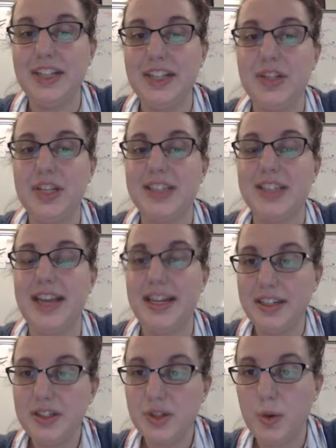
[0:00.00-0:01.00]
the
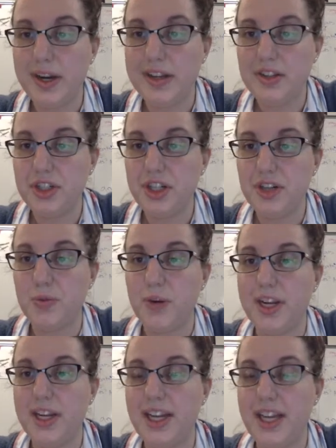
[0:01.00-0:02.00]
attendance question
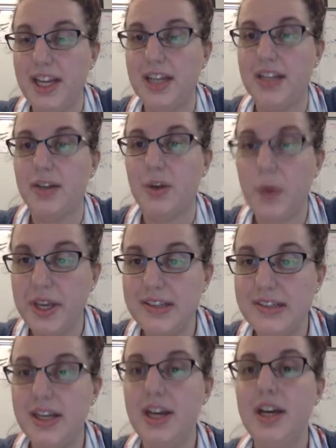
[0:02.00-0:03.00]
right in the
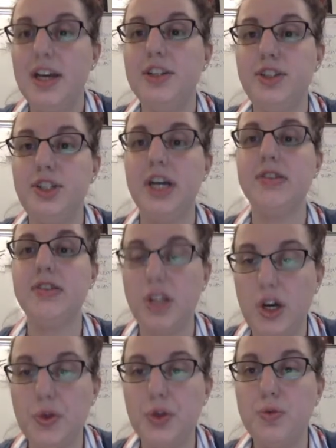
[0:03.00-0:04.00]
quiz, just
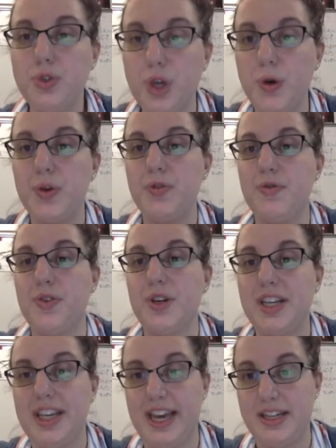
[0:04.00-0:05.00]
so you don't
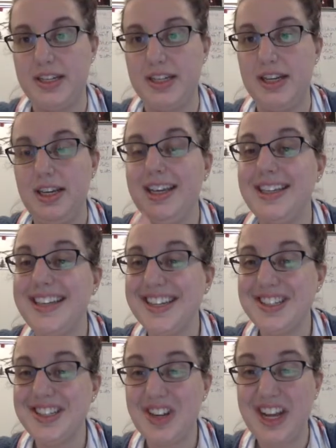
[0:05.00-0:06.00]
forget.
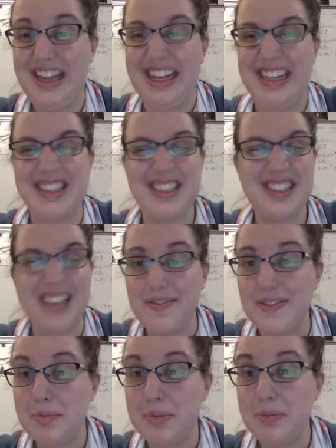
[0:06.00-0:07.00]
Yesterday, like
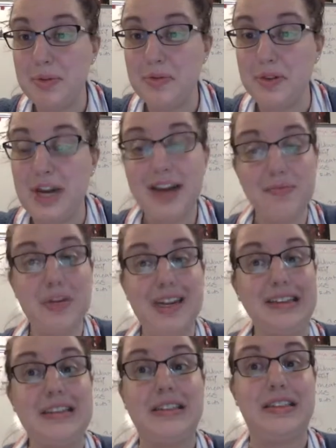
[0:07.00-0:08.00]
7 people forgot,
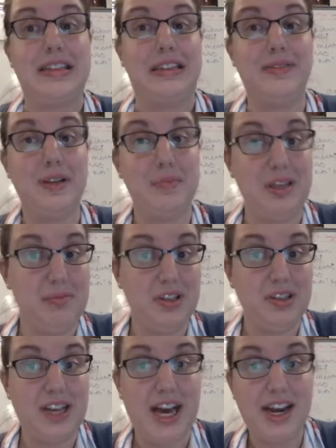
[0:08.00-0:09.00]
meaning 7
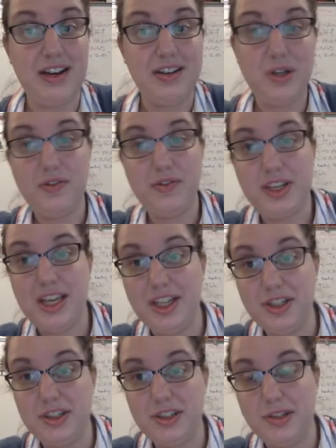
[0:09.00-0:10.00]
people got a
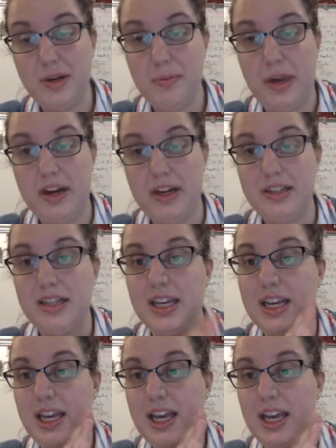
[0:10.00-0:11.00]
notification to their parents
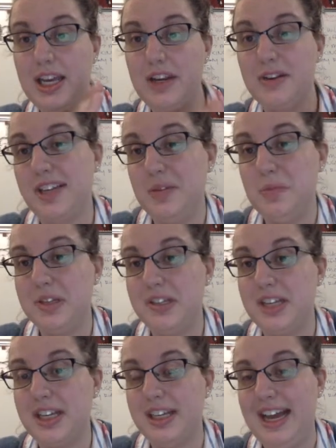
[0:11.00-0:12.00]
saying, hey, your kid wasn't
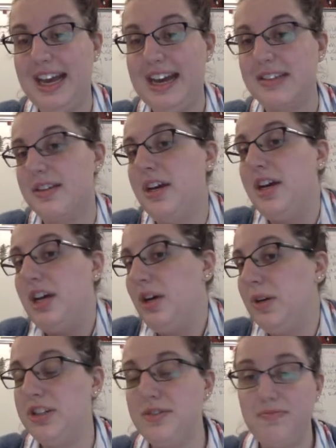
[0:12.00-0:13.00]
in class,
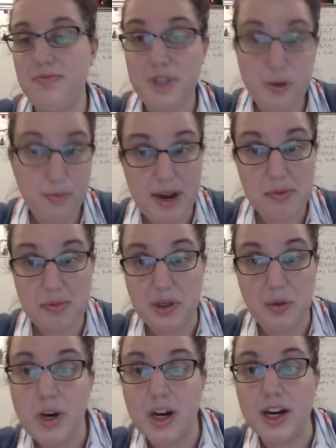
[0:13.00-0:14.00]
which you probably
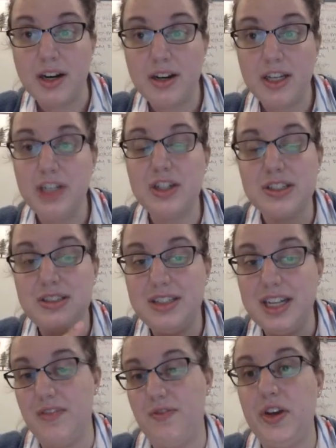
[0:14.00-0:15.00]
were, you just
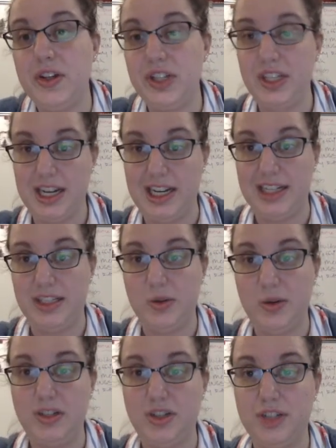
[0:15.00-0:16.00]
didn't fill out the attendance
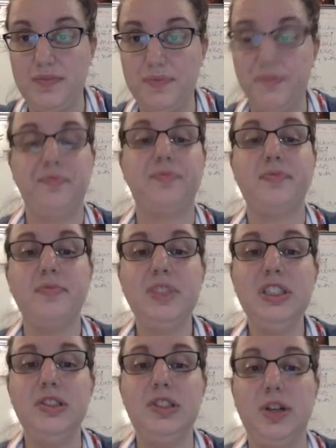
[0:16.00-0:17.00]
question.
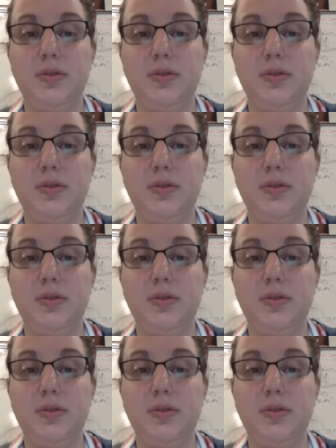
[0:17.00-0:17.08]
So,